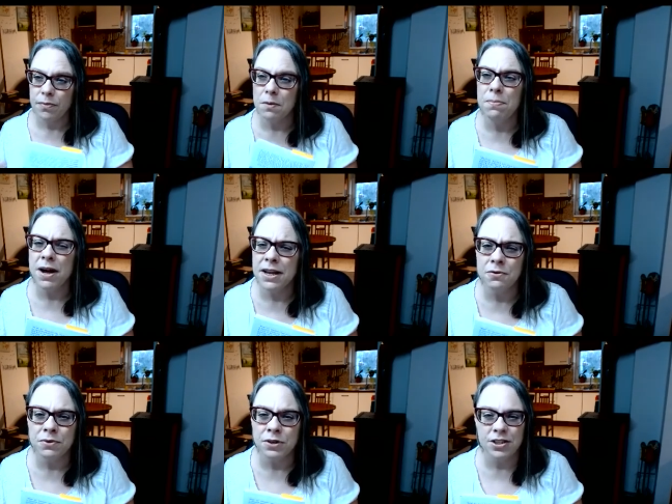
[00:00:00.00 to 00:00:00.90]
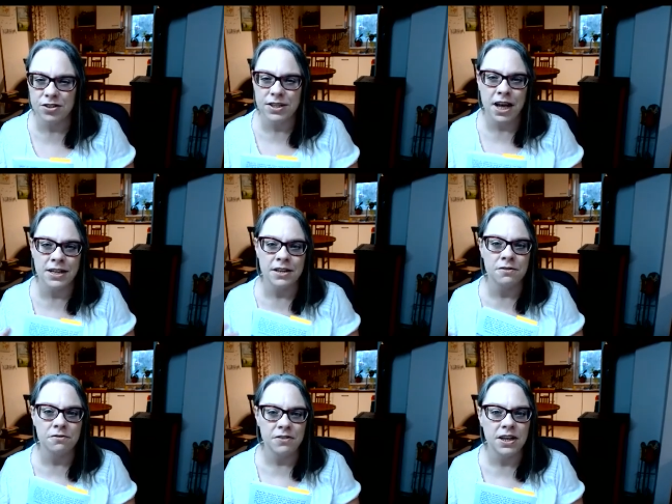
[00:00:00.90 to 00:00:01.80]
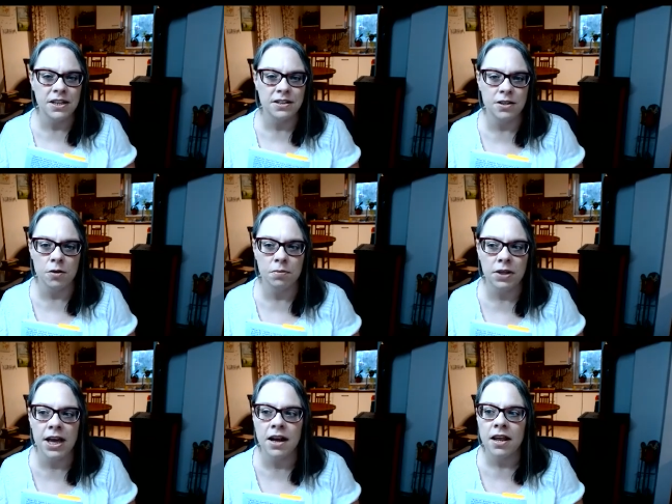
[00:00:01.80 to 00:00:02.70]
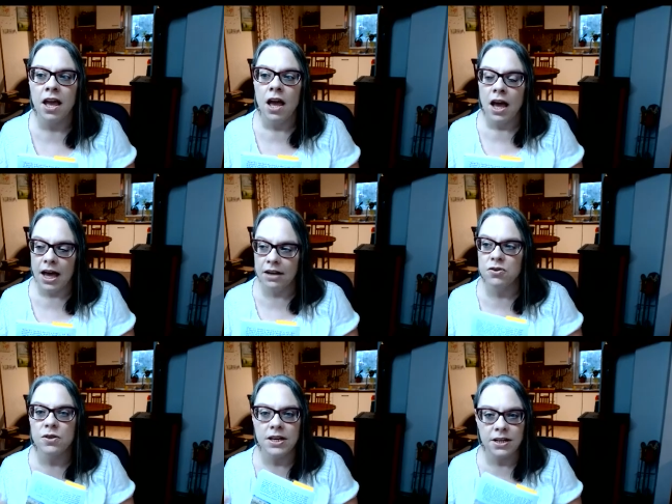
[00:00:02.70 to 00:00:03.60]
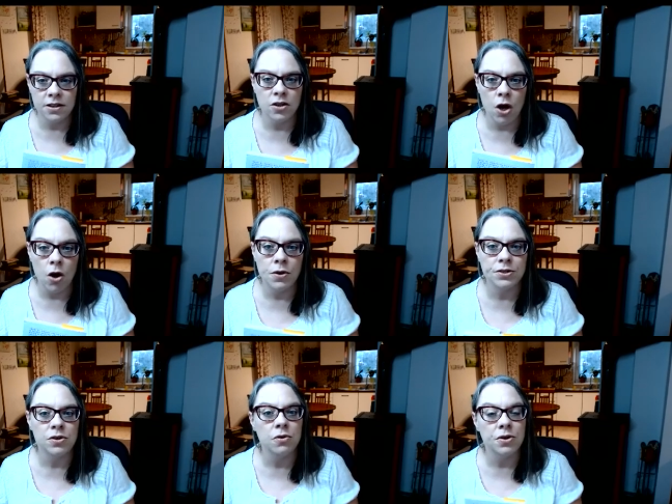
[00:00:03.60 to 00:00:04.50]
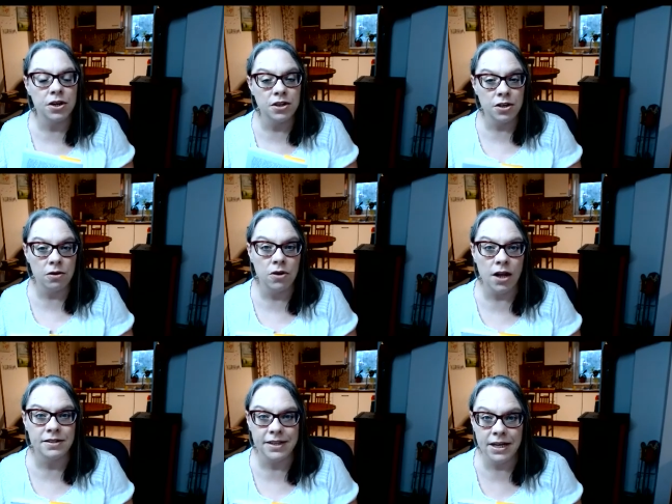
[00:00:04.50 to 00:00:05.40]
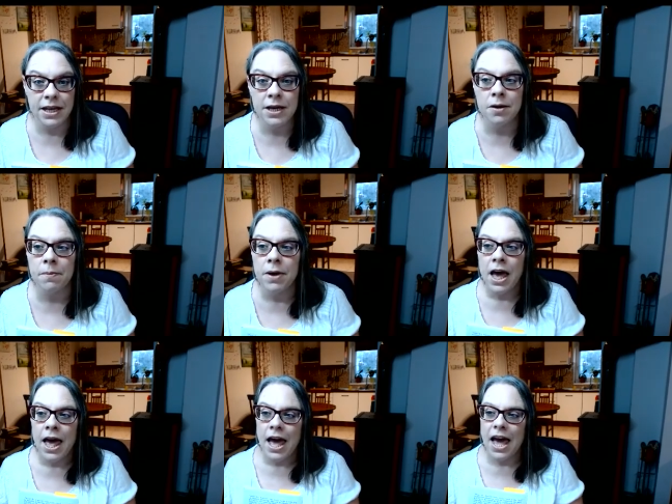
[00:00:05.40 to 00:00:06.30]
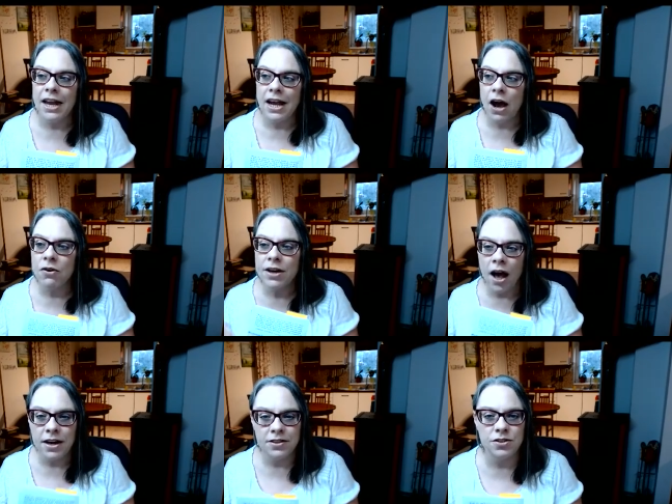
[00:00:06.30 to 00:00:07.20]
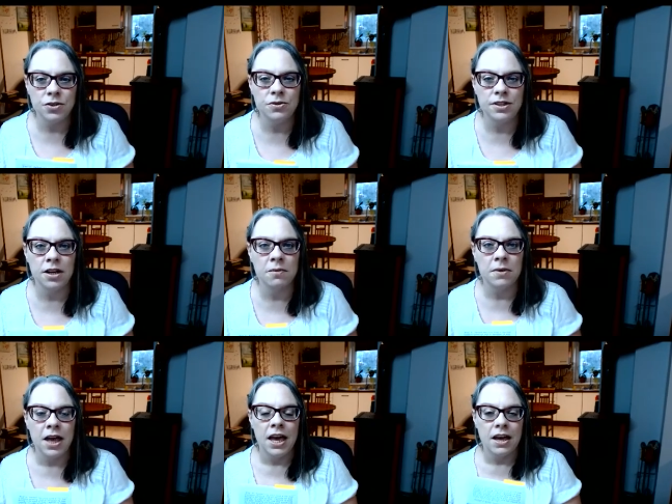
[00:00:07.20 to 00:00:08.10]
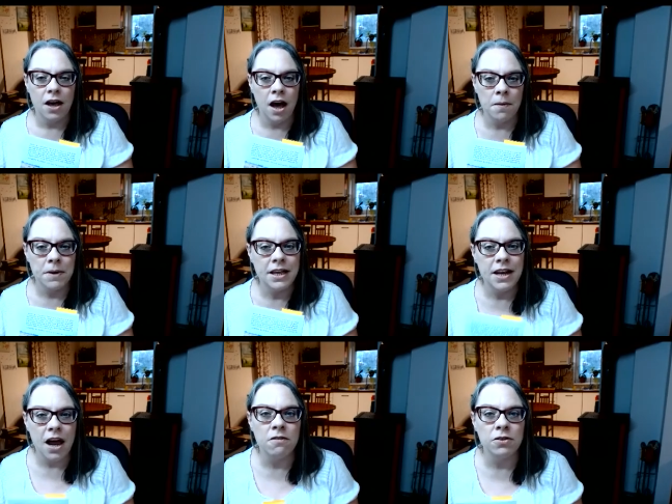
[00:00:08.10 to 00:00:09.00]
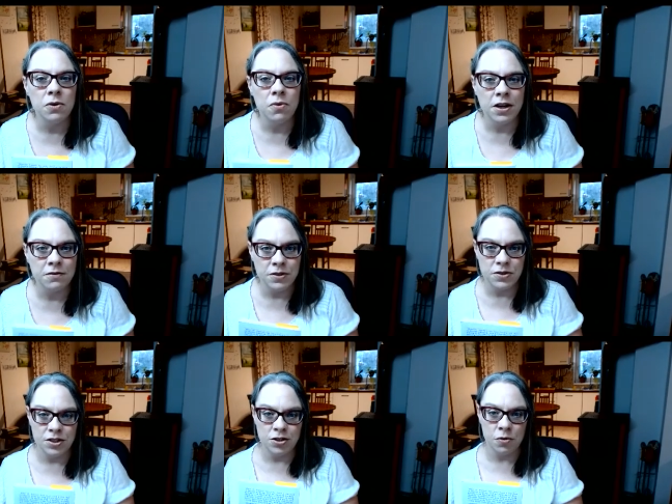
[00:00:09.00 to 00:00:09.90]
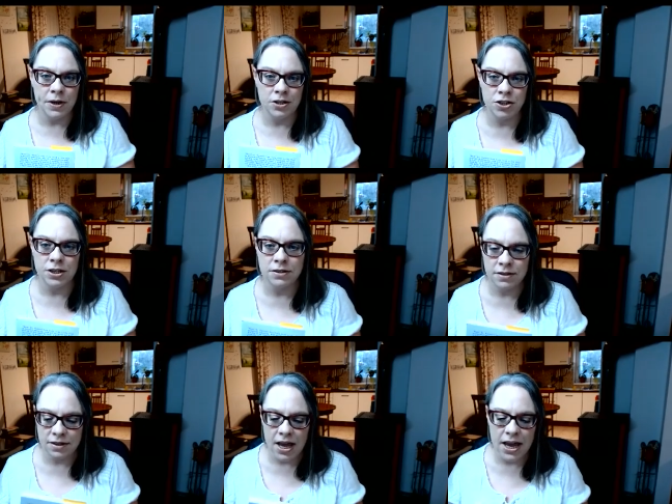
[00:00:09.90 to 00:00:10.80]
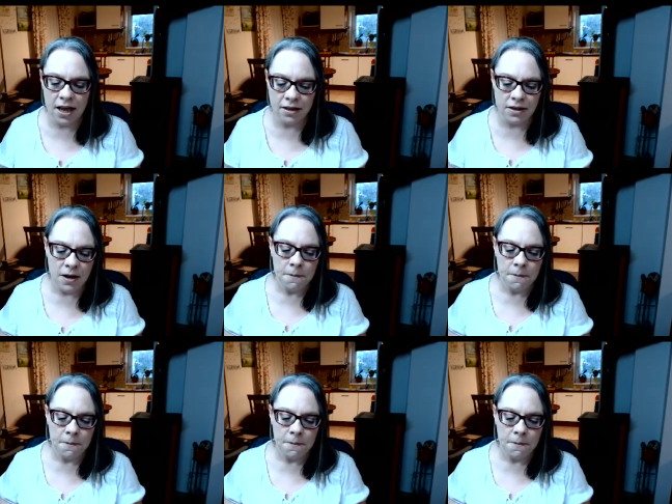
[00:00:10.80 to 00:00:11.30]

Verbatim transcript: but it really just kind of didn't fit into their plan and so they didn't go and so you know god sent him and how god has used him um, in every one of those situations and